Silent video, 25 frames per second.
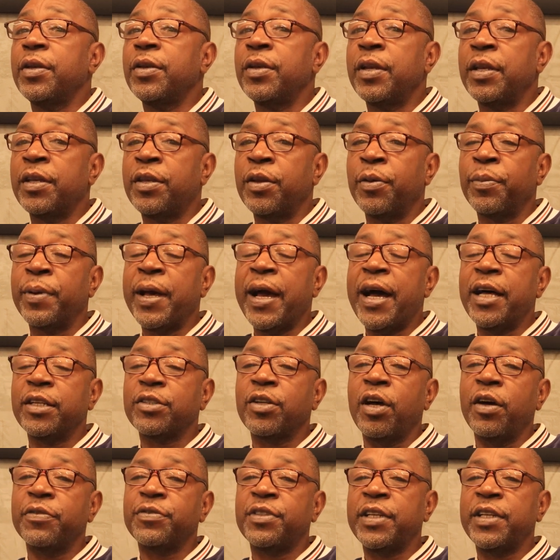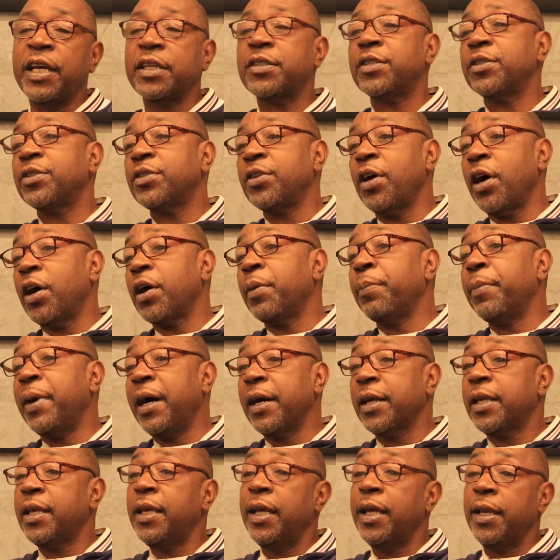that them guys off Dex is talking
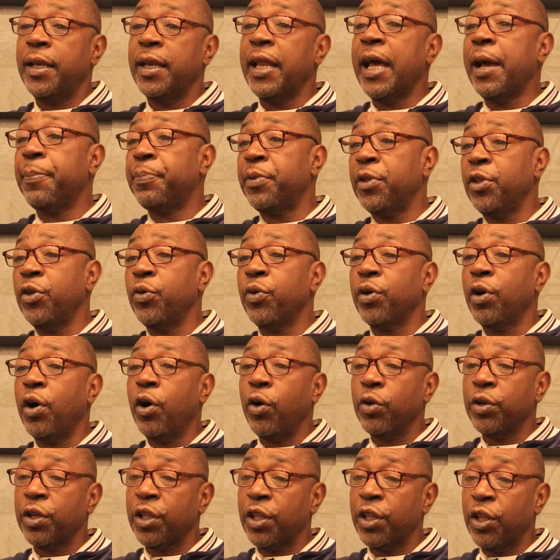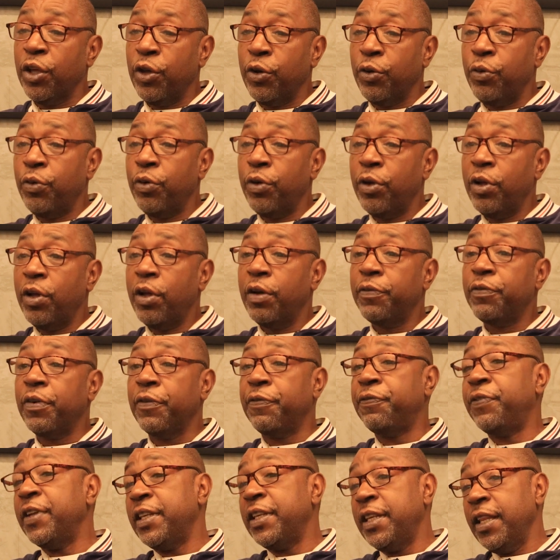about kidnapping you and holding you for
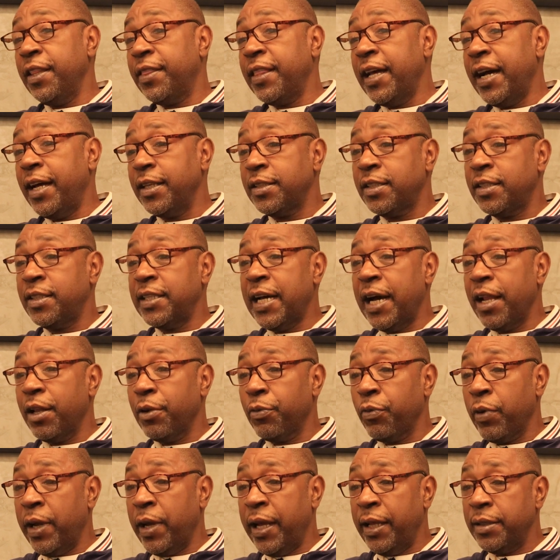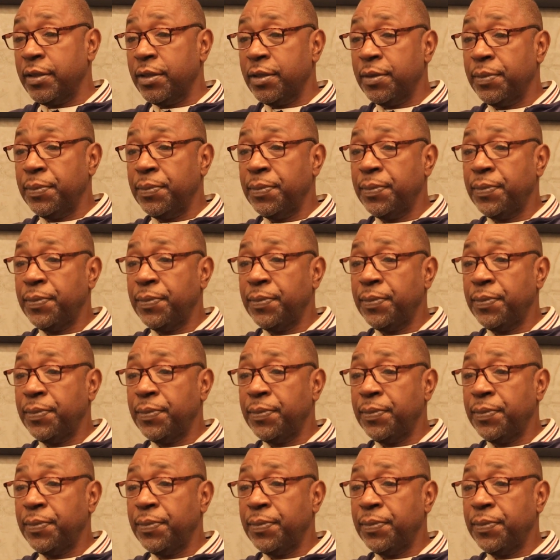fifty thousand dollars ransom.